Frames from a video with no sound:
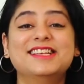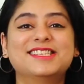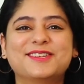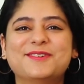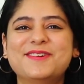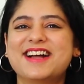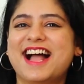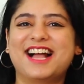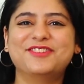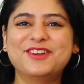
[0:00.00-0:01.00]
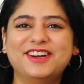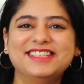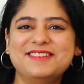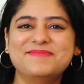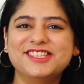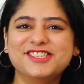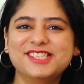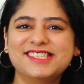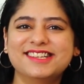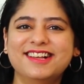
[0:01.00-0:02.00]
So, have you got the
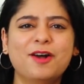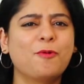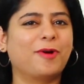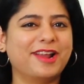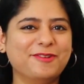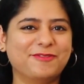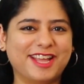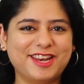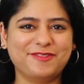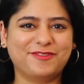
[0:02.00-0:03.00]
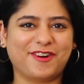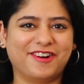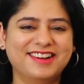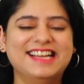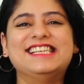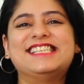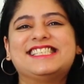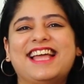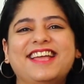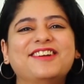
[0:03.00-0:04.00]
images? What are you waiting for?
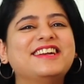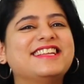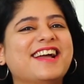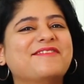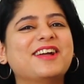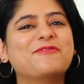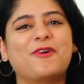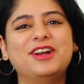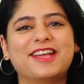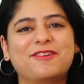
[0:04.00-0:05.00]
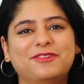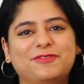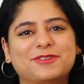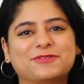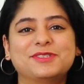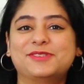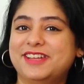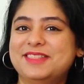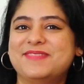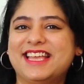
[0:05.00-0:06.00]
Share your DIY wall decor photos
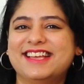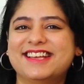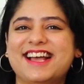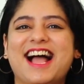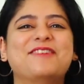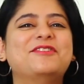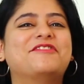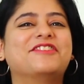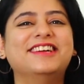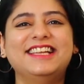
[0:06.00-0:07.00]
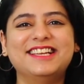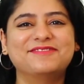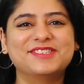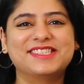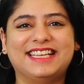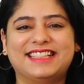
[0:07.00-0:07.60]
with me. I would really love to see